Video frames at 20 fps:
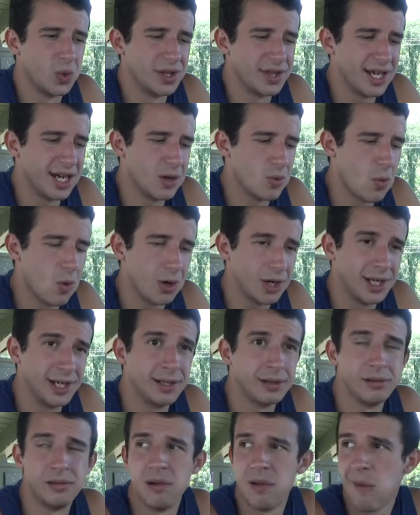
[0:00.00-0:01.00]
without
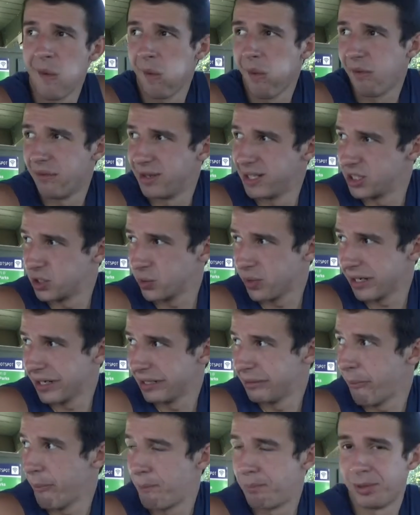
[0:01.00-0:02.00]
warning. This is
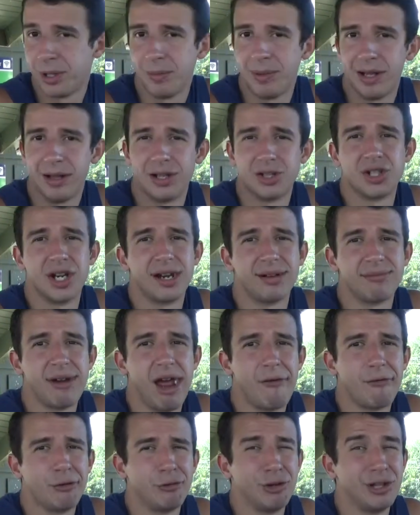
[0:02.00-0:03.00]
why Bill Belichick
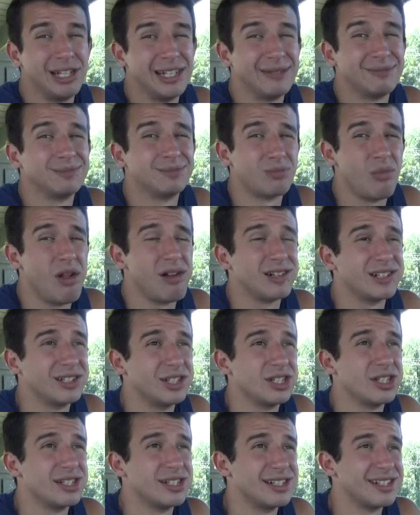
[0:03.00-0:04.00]
never really
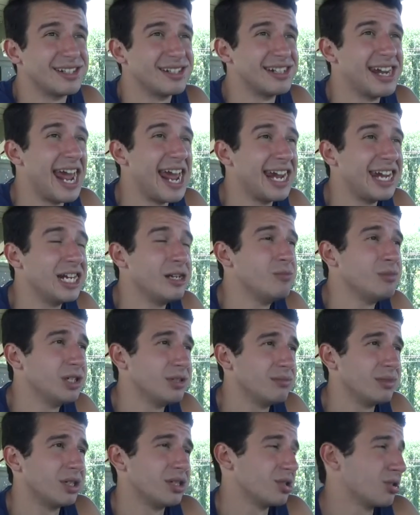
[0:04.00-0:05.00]
named
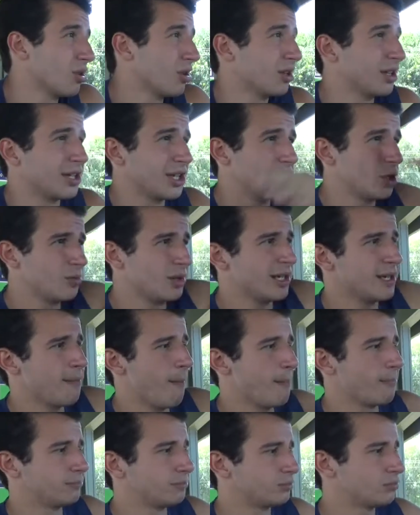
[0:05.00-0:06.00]
a starting QB,
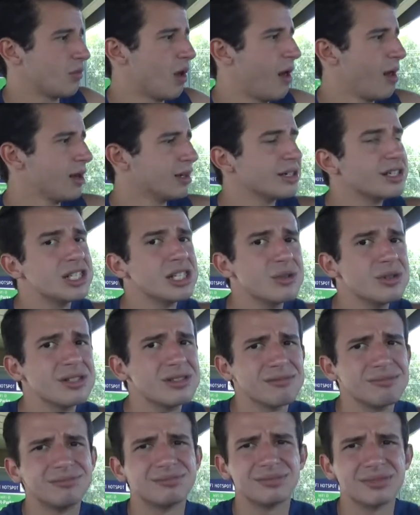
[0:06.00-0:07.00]
because he
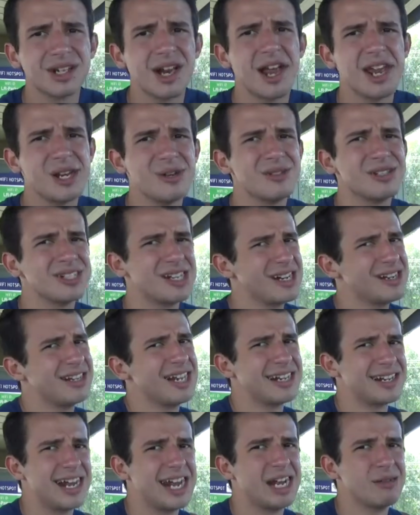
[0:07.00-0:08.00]
was he was gonna
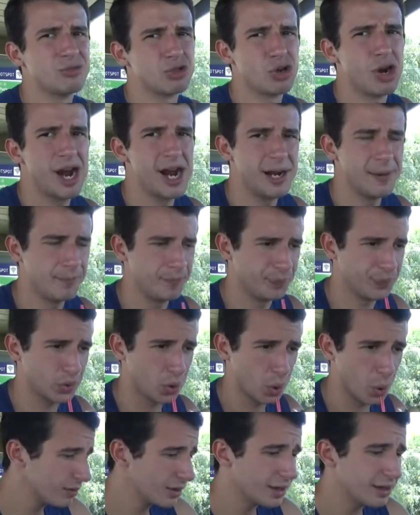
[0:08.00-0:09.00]
let Cam try.
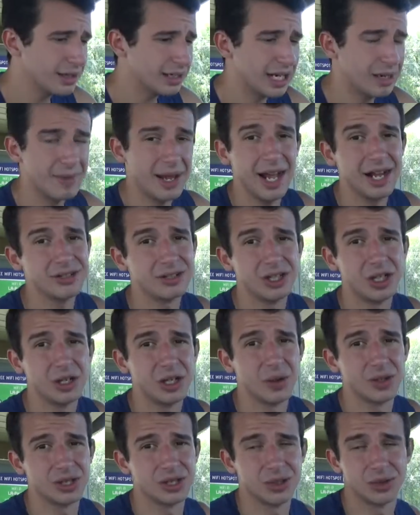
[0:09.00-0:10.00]
Cam had to know
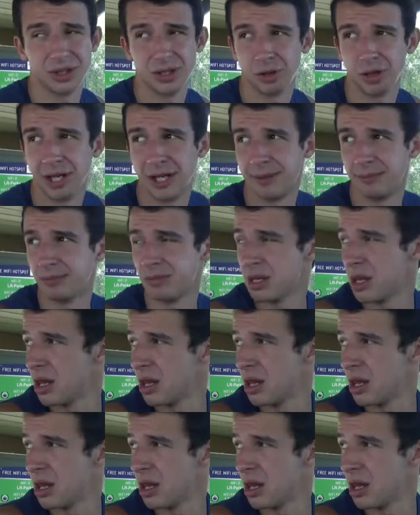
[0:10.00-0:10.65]
he wasn't doing great,